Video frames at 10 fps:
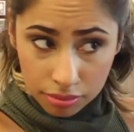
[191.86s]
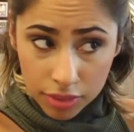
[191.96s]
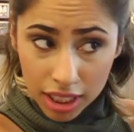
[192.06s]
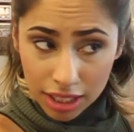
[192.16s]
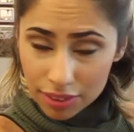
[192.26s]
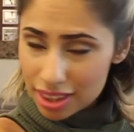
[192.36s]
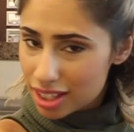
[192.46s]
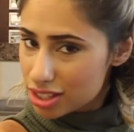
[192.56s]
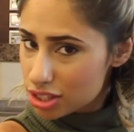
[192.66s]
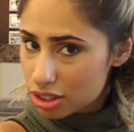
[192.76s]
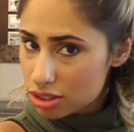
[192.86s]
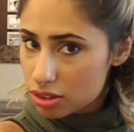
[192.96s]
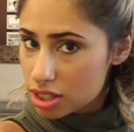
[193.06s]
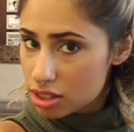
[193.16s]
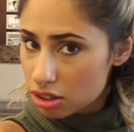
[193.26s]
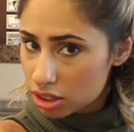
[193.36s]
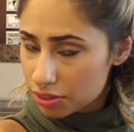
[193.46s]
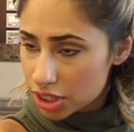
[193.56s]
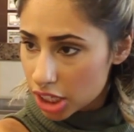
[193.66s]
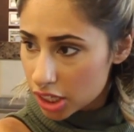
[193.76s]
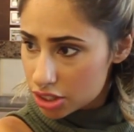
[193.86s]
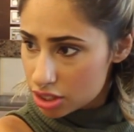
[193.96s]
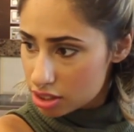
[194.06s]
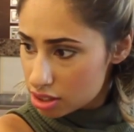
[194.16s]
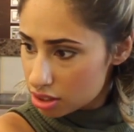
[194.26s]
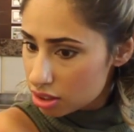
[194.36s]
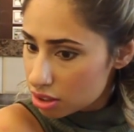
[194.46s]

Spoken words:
And even these, you could do these in all different directions.